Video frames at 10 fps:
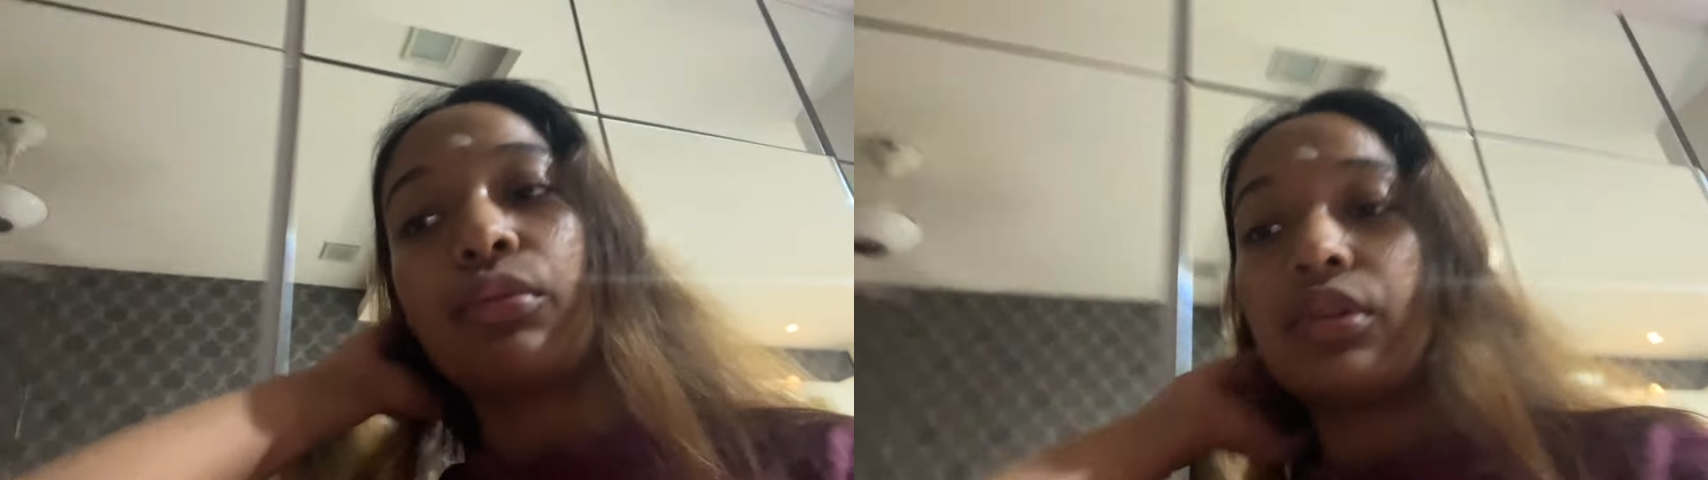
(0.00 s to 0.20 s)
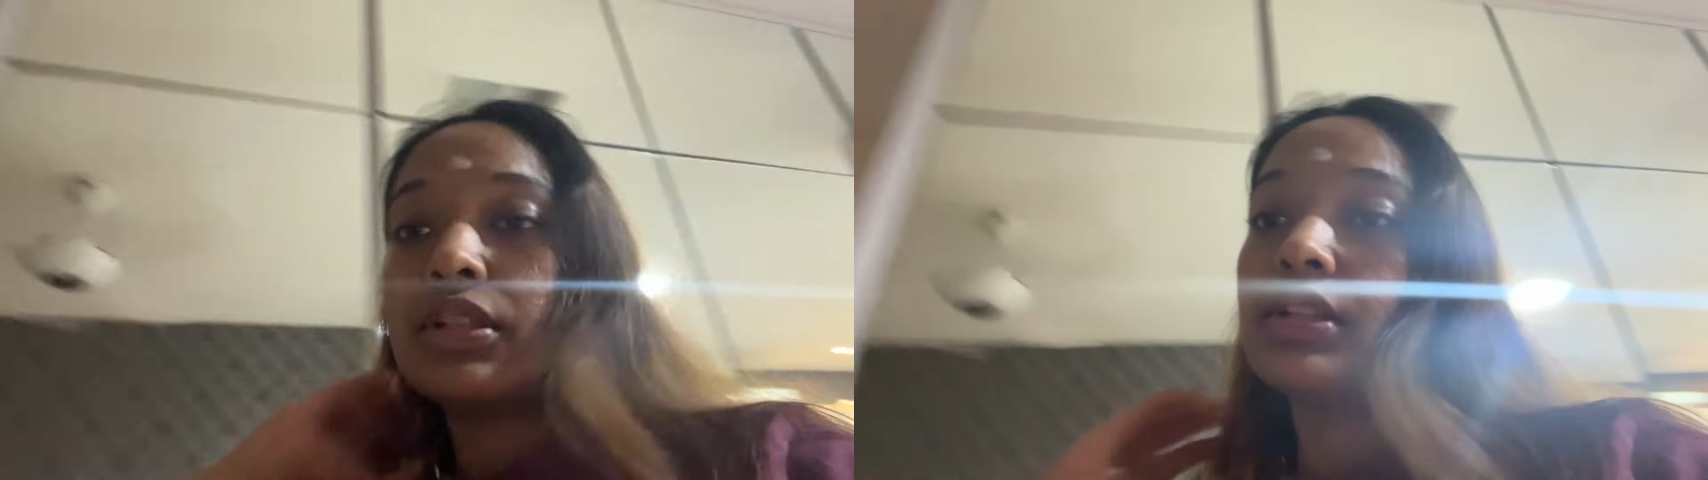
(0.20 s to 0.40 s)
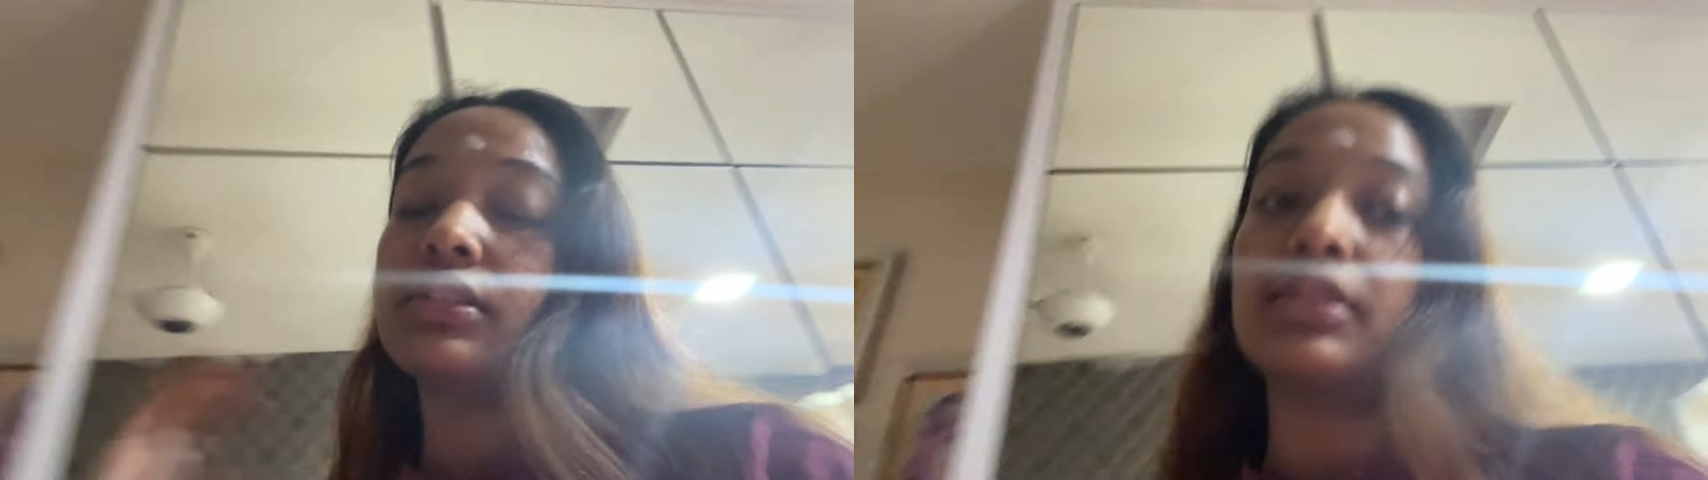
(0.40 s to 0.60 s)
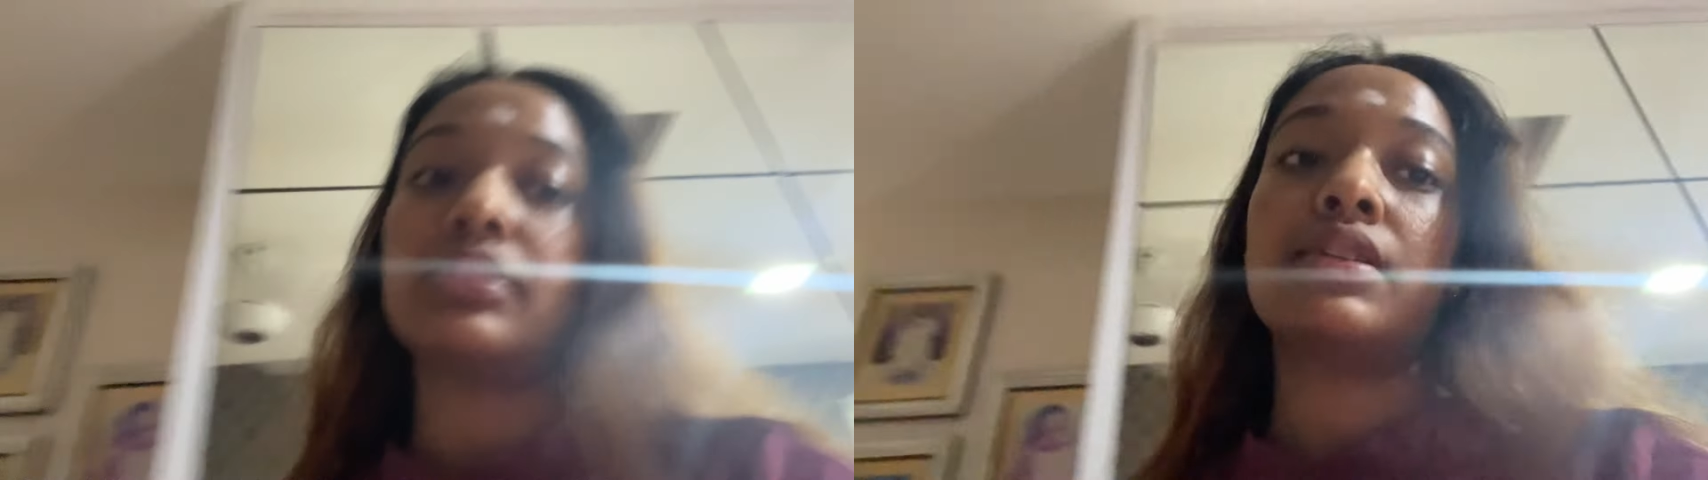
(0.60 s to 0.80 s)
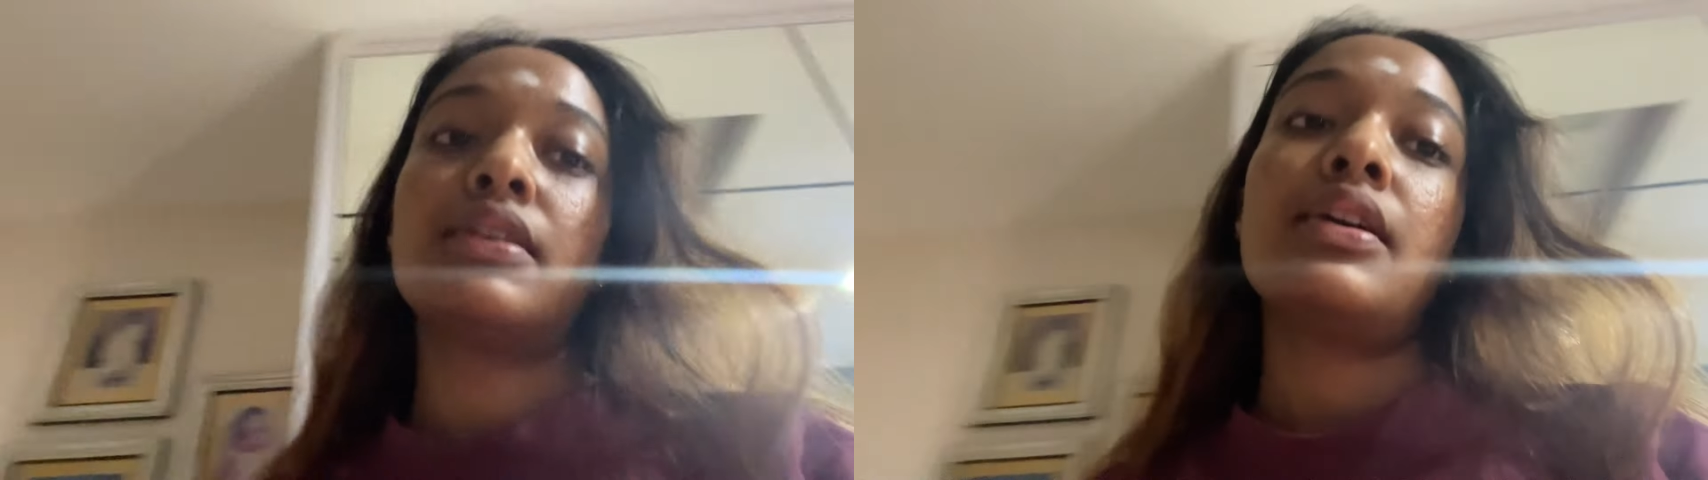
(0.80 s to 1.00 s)
reason
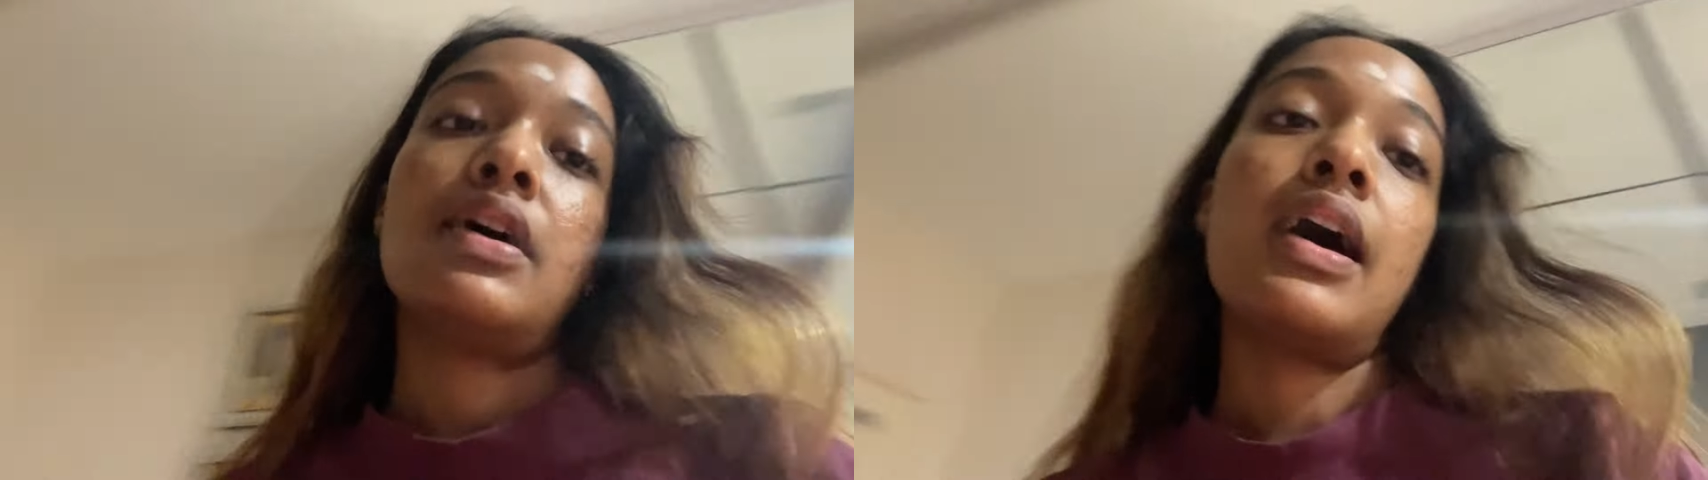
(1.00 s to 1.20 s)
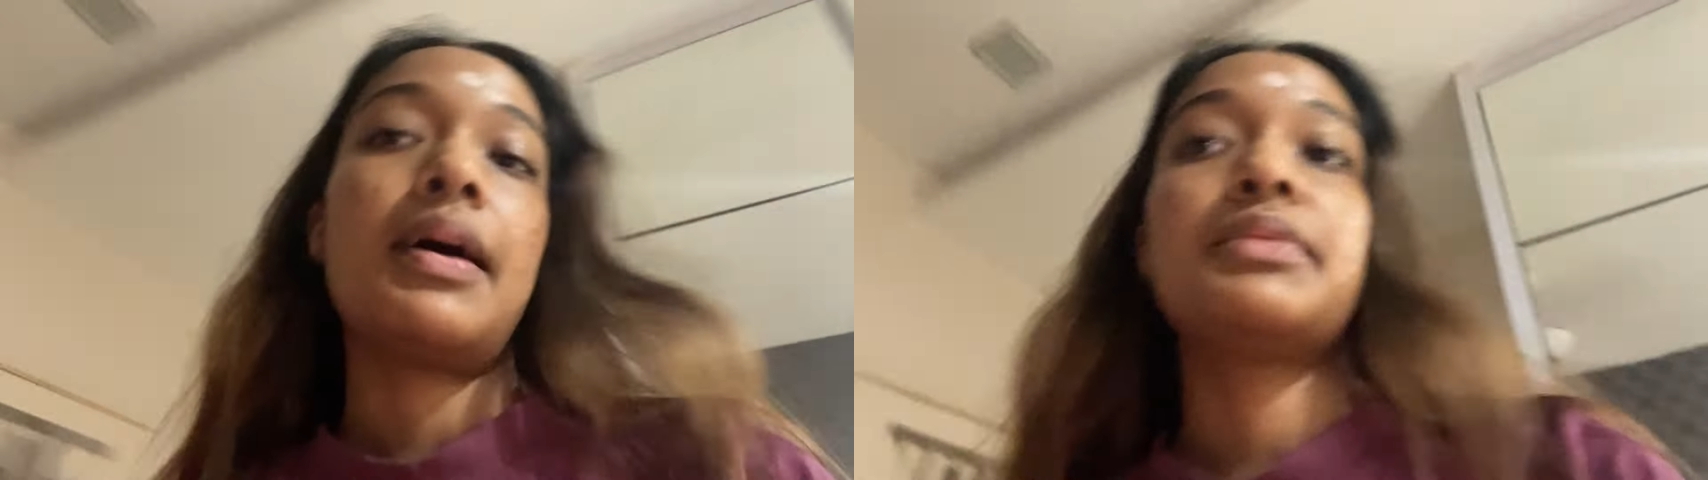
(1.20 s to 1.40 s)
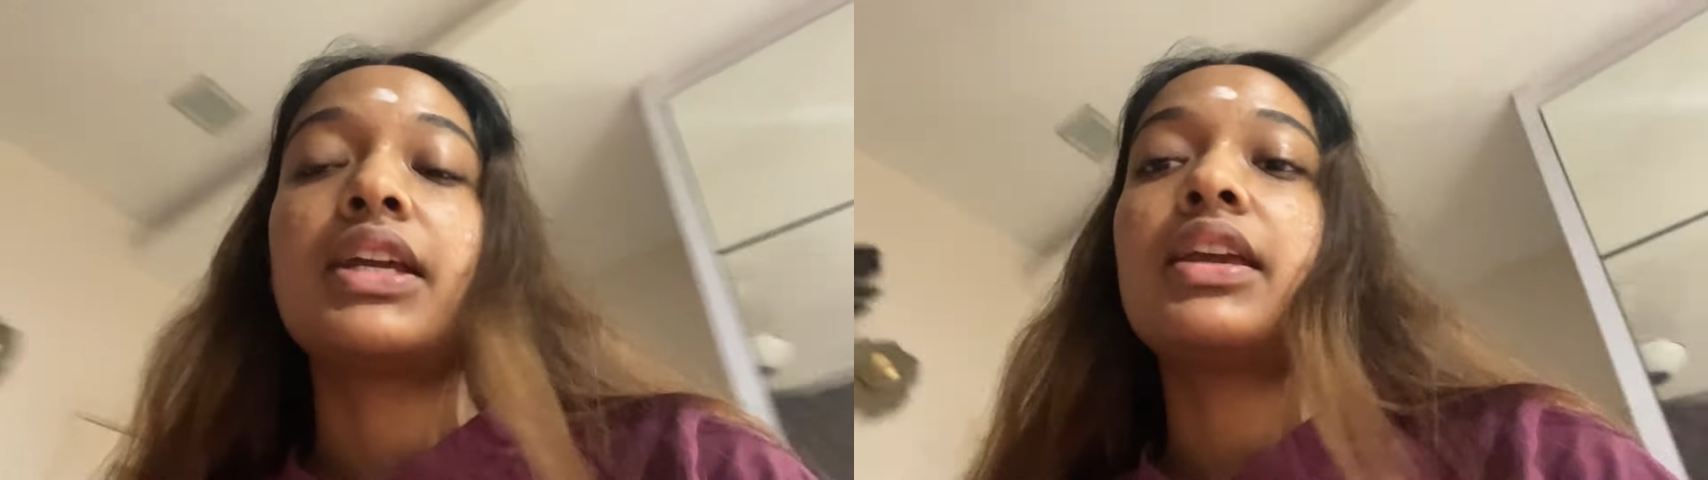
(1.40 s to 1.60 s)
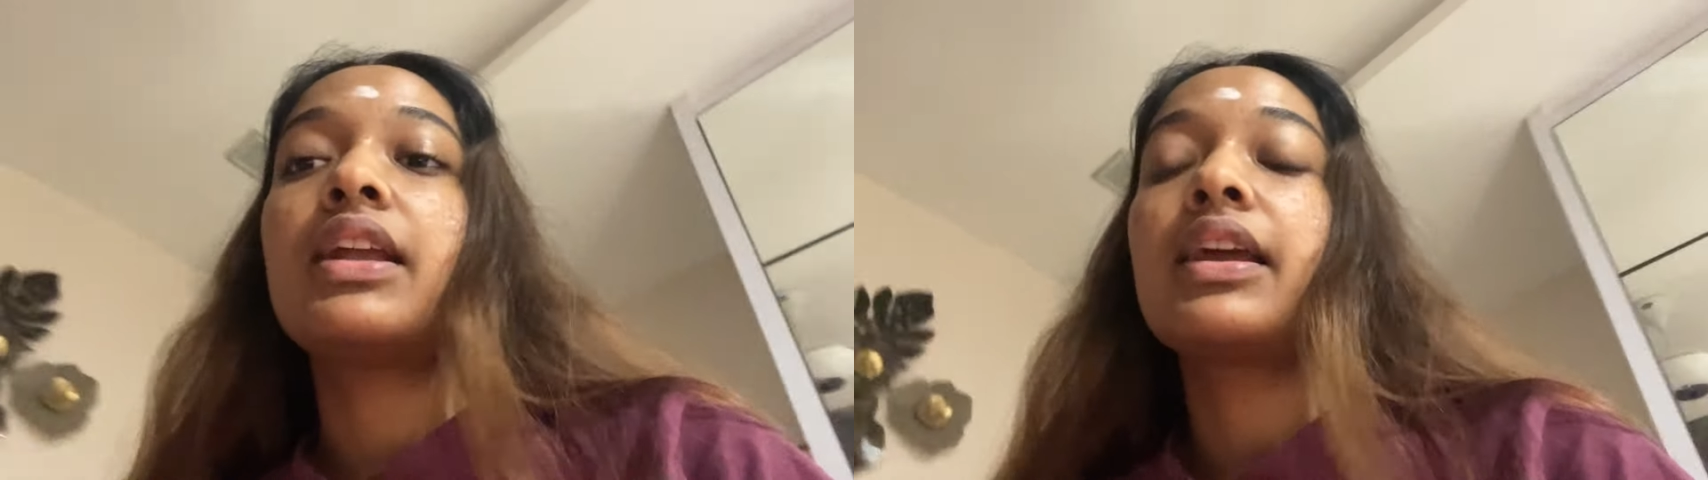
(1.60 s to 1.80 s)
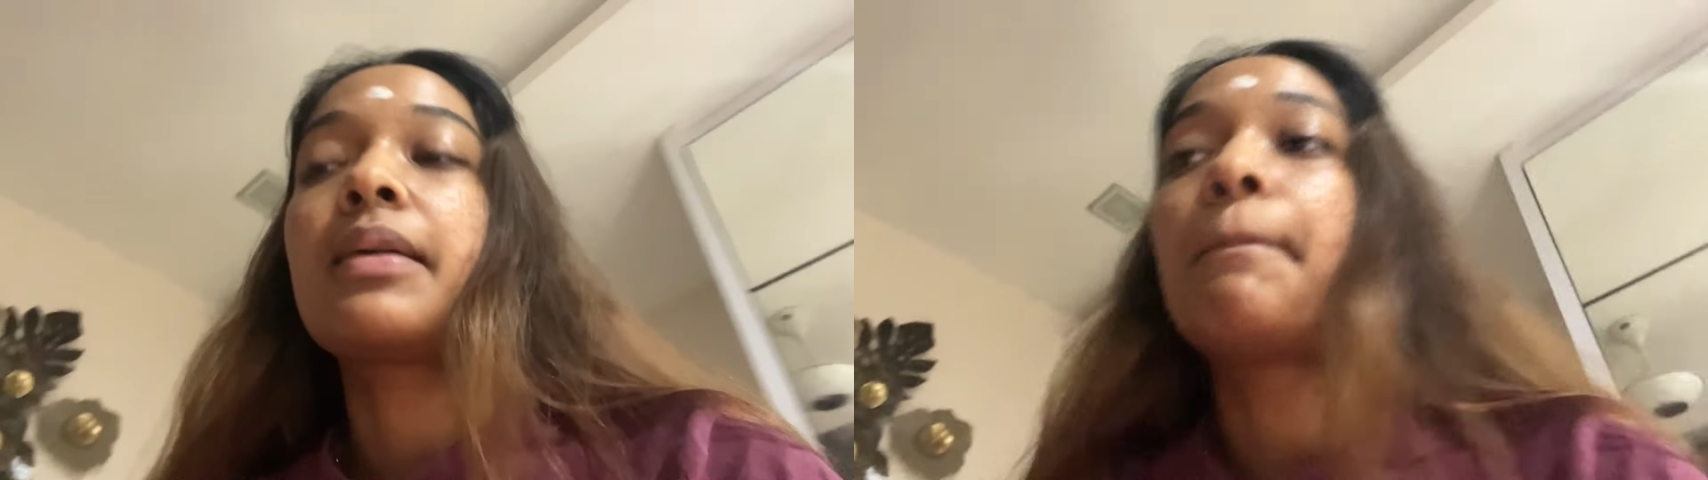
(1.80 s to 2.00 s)
I'm
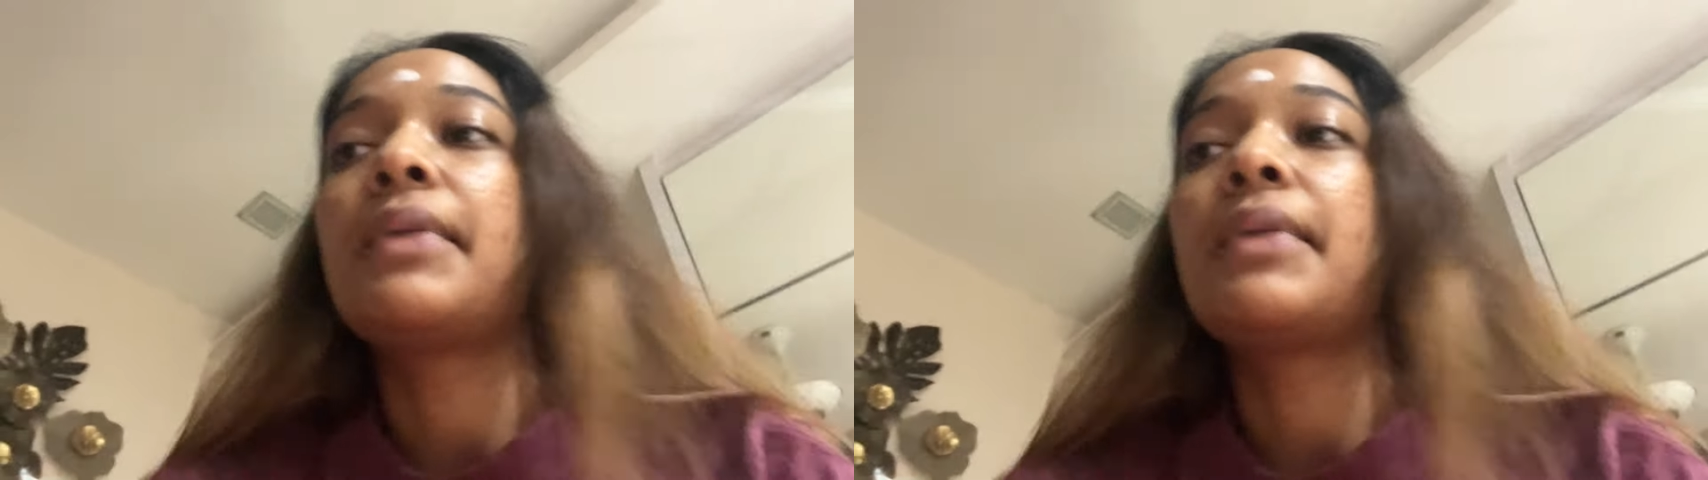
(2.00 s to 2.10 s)
taking like a